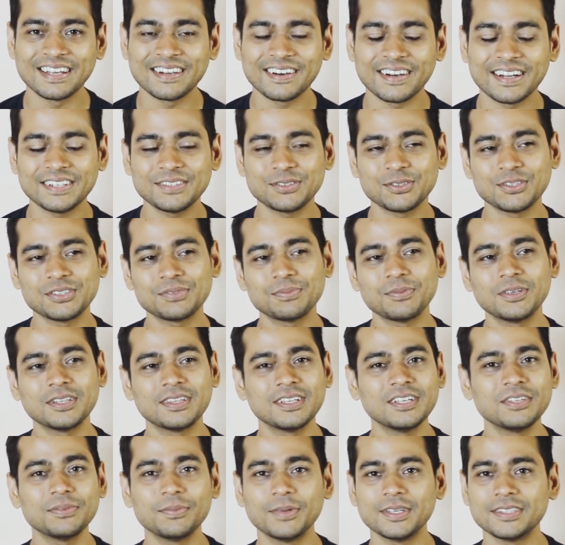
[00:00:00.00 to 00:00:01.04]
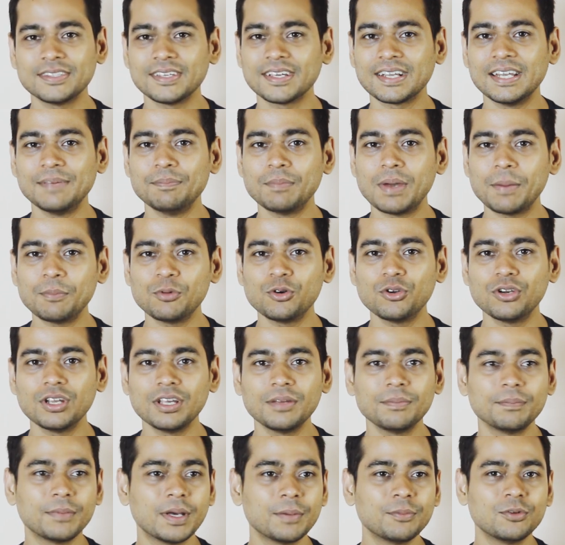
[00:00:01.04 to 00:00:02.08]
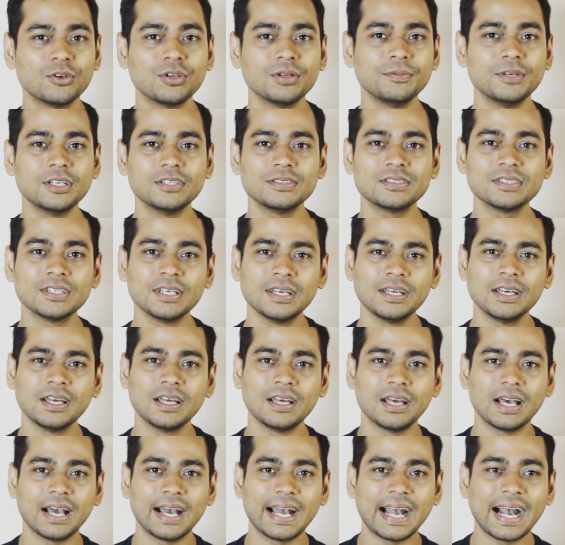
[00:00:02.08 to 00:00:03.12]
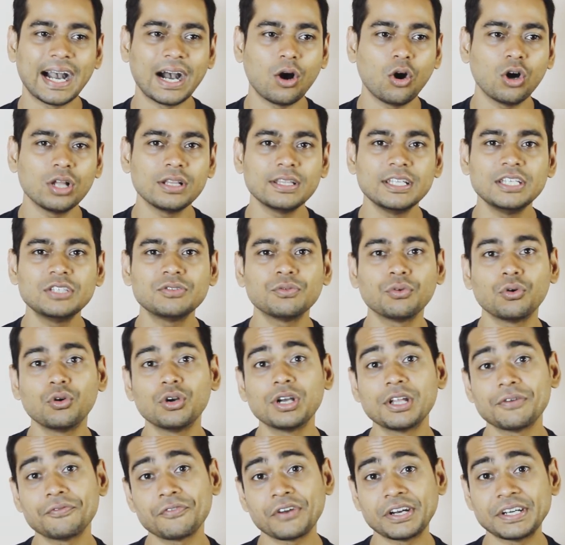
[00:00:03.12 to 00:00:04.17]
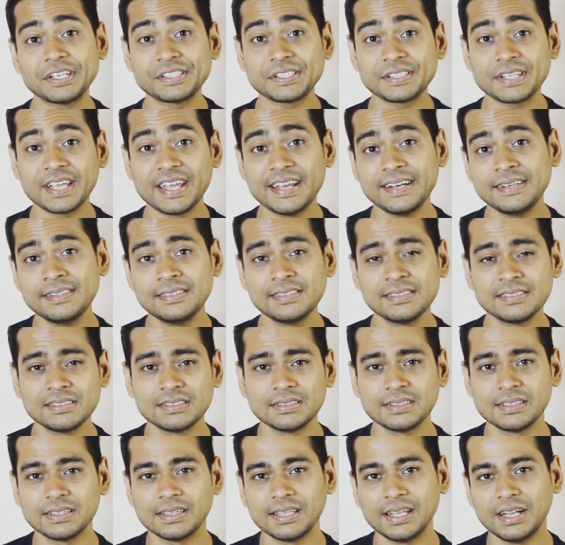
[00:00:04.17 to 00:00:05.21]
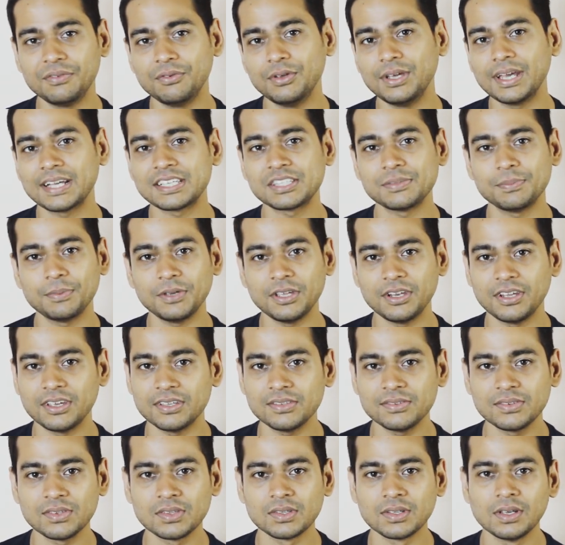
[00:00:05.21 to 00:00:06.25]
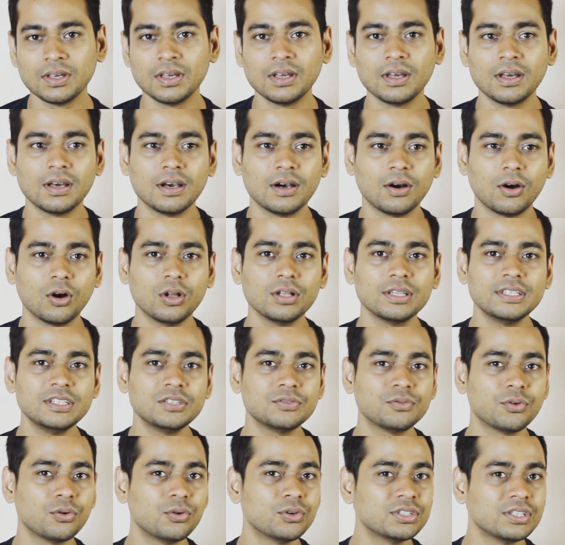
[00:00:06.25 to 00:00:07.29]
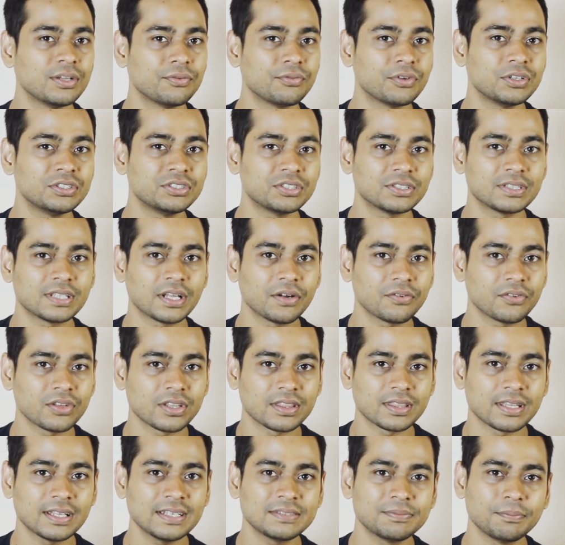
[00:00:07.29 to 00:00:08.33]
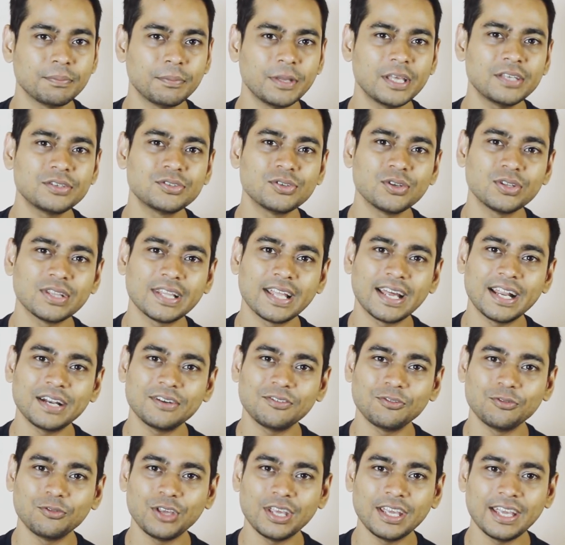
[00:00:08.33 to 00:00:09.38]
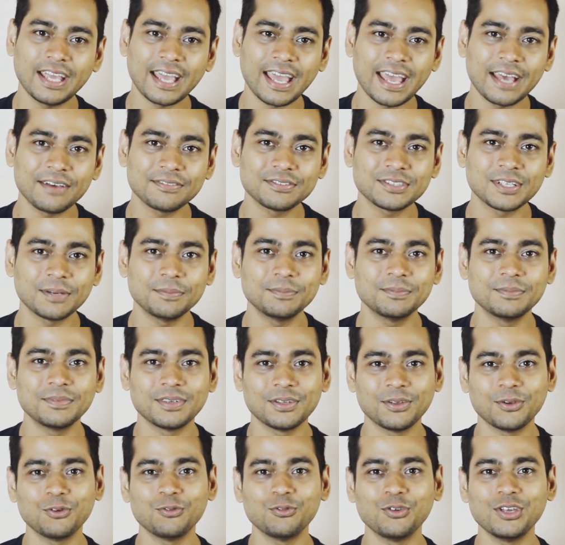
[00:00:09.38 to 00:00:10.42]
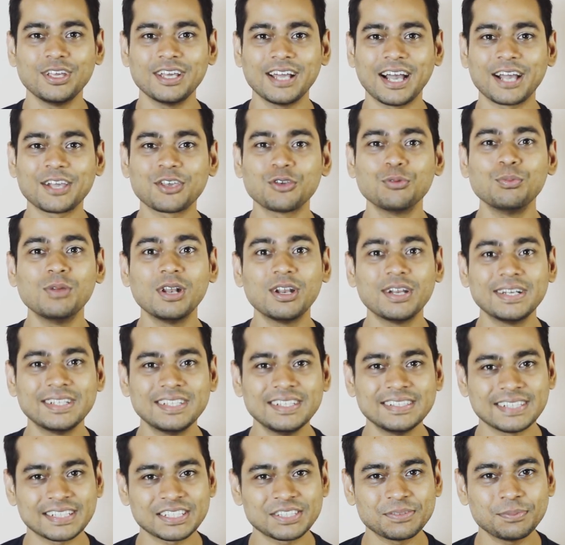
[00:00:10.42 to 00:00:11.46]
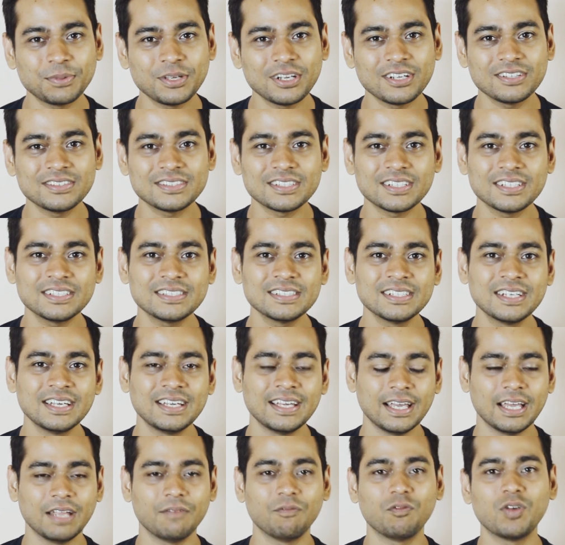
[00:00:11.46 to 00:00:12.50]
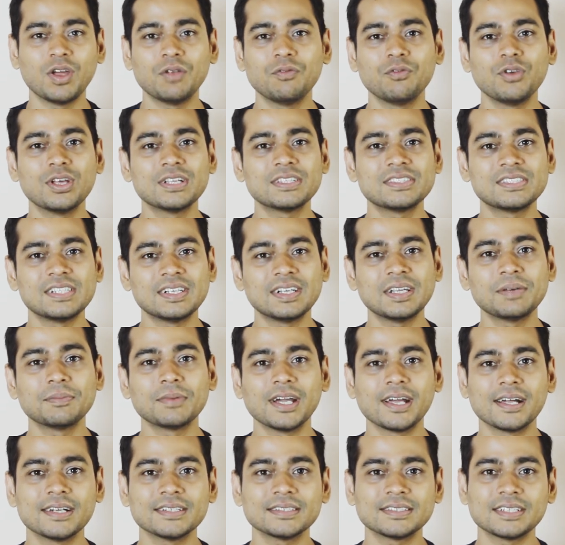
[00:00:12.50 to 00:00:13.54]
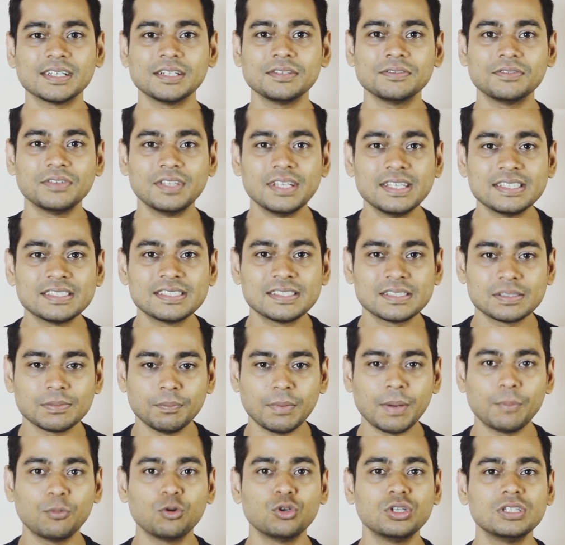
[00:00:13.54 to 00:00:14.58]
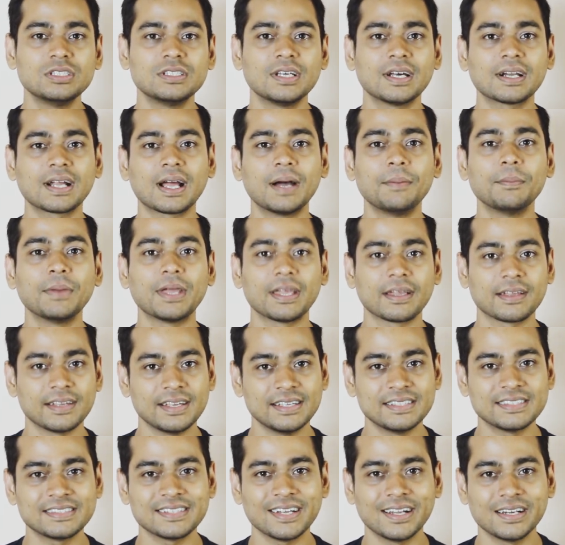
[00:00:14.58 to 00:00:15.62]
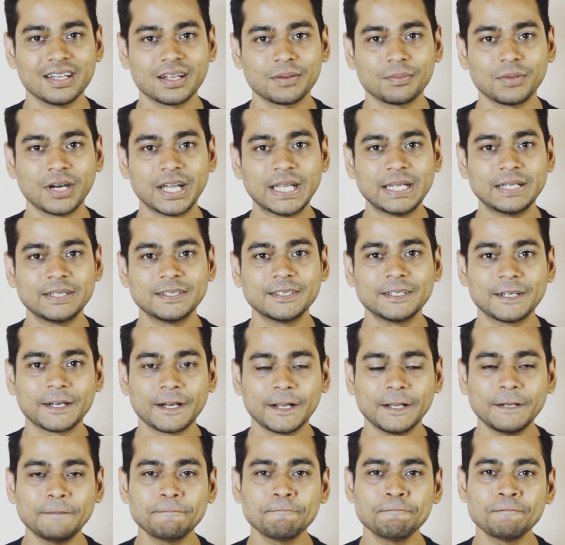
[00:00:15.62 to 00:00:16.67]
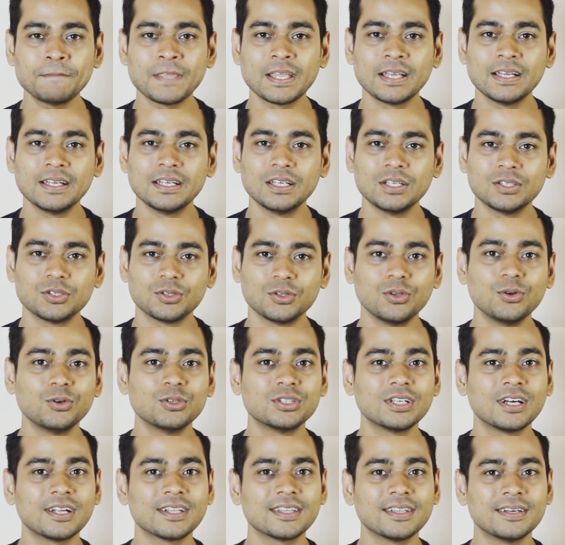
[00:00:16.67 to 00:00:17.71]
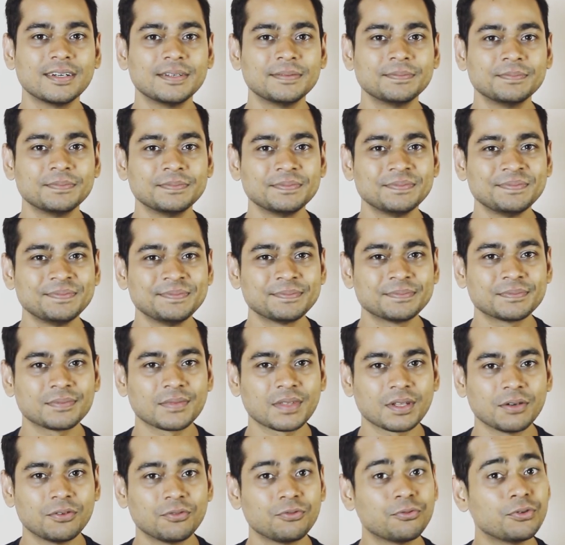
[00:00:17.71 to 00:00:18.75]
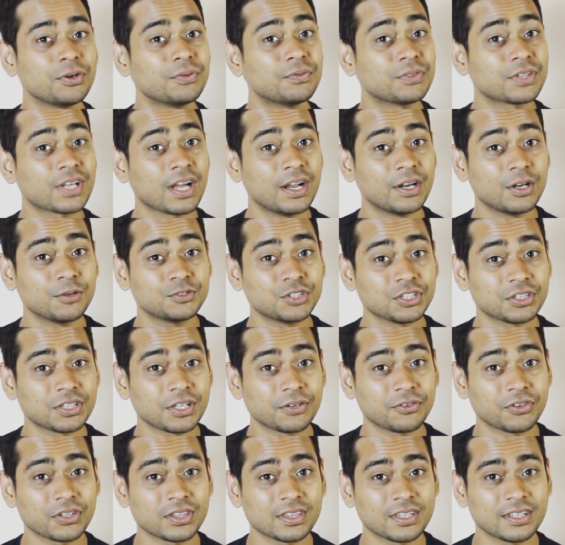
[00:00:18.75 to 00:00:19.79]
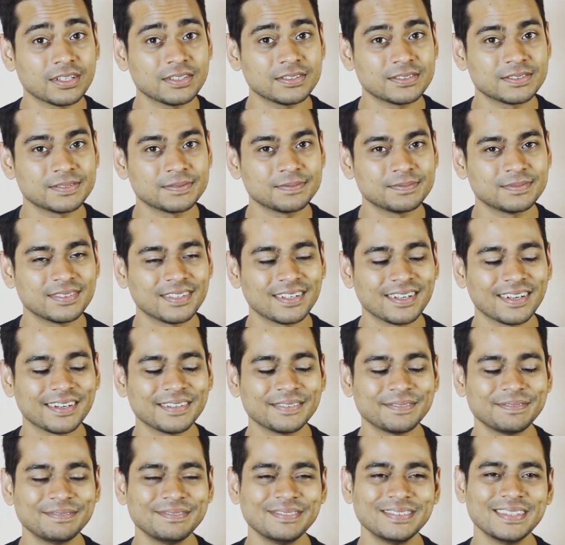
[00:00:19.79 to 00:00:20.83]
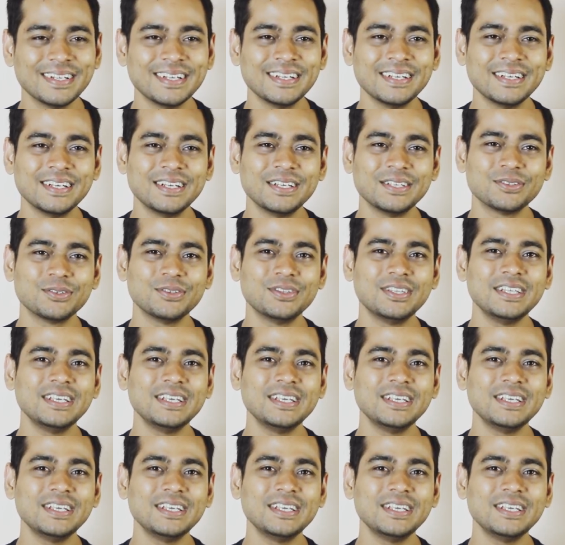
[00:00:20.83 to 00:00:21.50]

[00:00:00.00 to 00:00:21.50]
right? So smriti is basically memory. Memory means all these four different states that we experience, all these four different chittavrittis. Based on that, we have some, you know, we accumulate these experiences, and when we are sitting by ourselves, these memories are coming inside our mind, right? So those are the fifth kind of chitta vrittis. Yeah. So